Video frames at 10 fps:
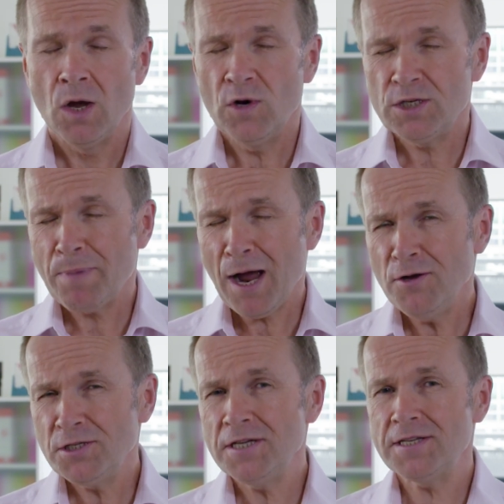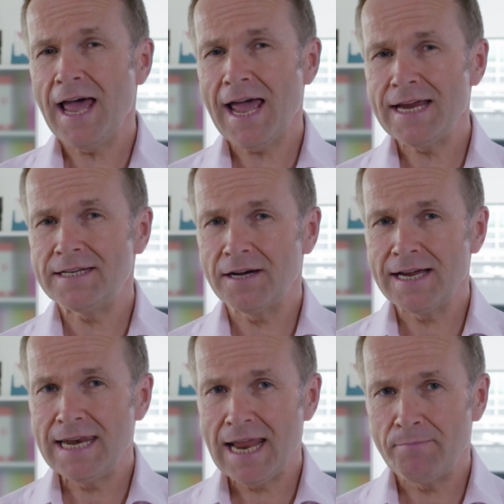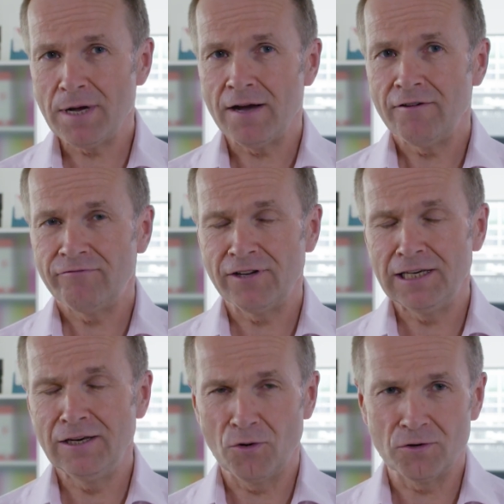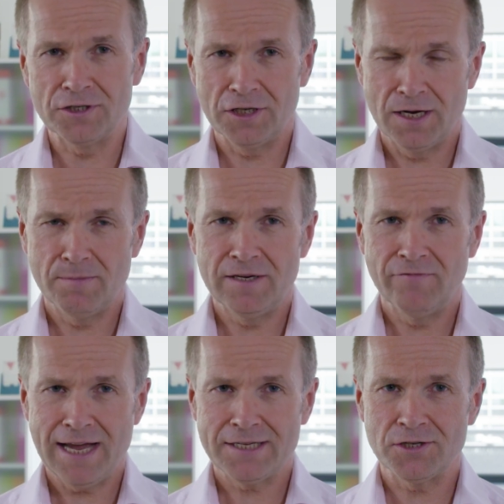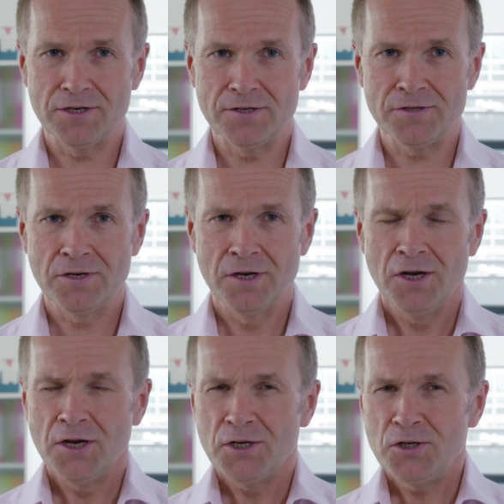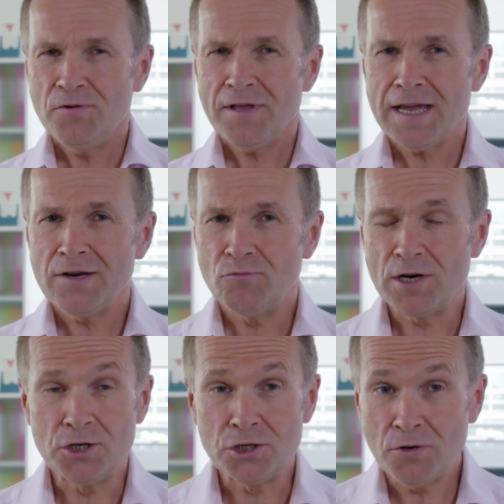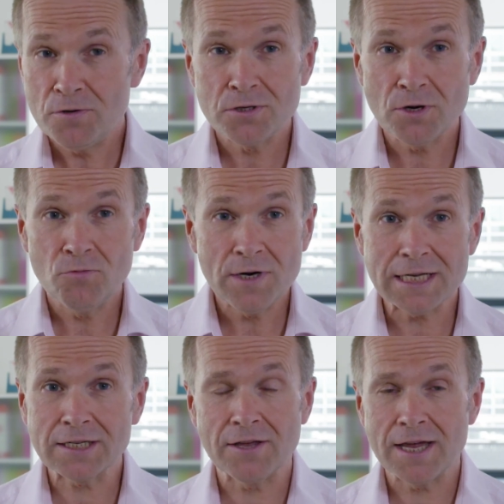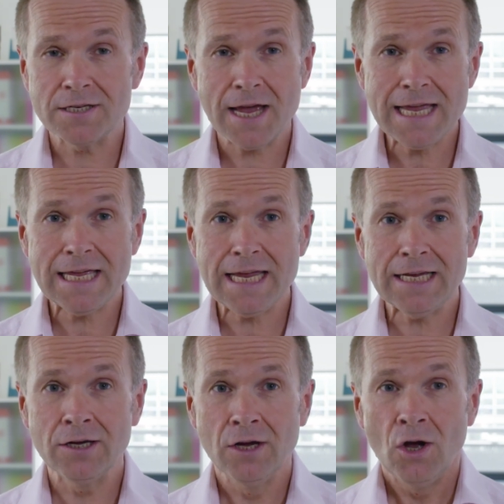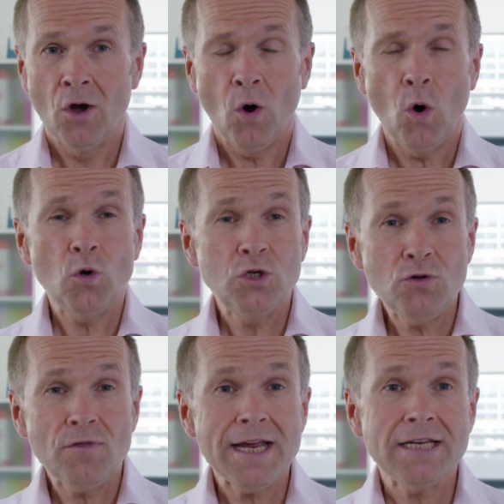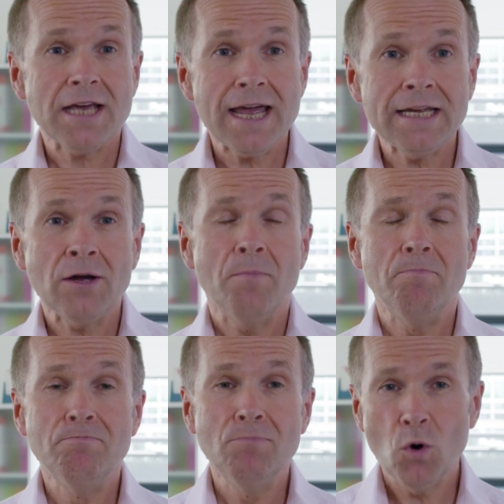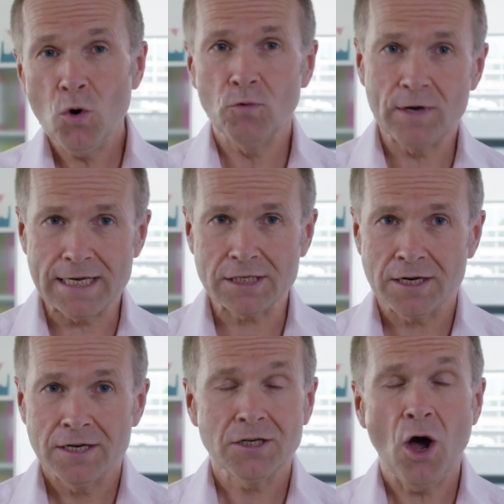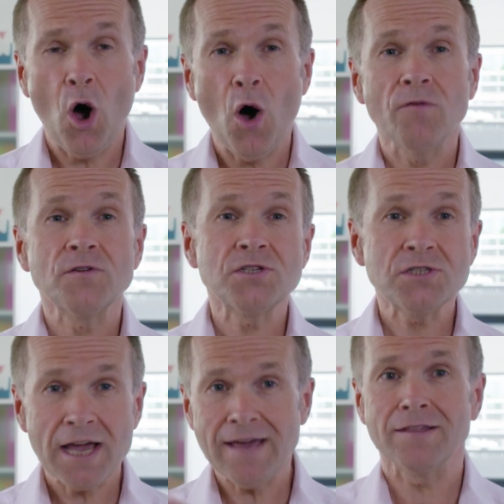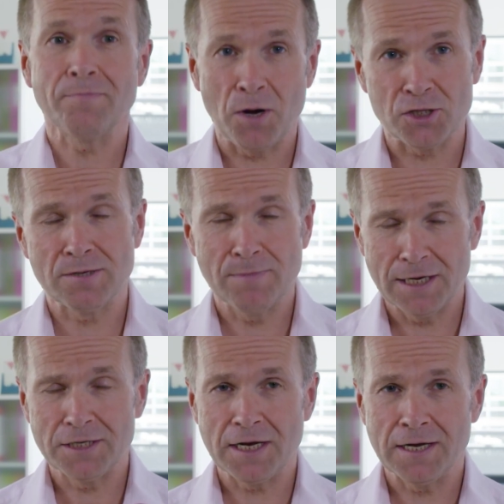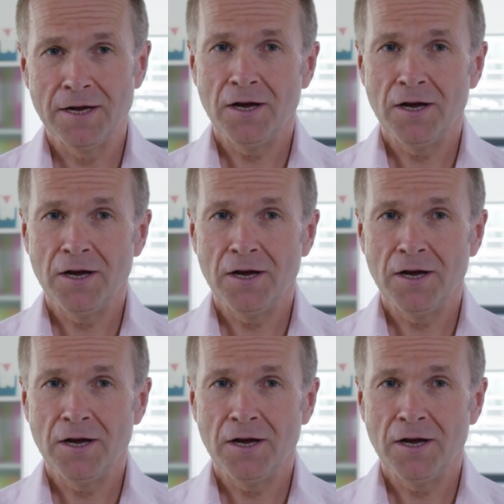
which poses a dilemma for long term investors. Do they reduce the risk they're taking, or do they take more risk to offset the possibility